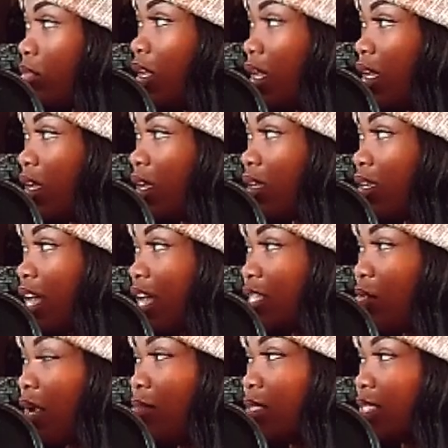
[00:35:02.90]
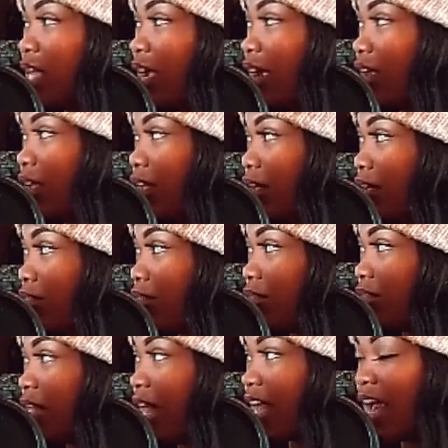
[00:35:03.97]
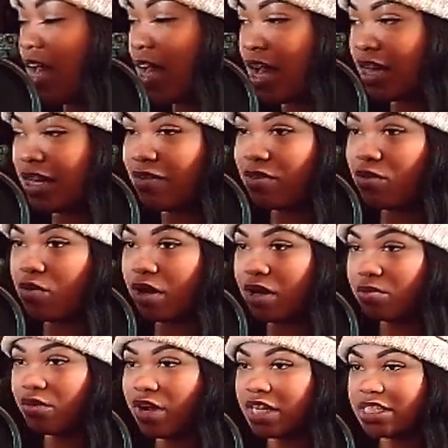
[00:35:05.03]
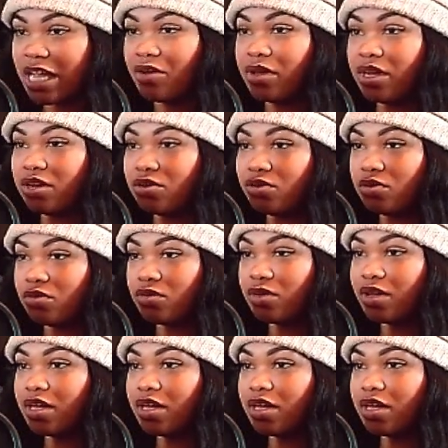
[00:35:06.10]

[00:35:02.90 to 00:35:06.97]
Yeah, that's what I'm scared of. Yeah. Like I, I definitely want to branch out and do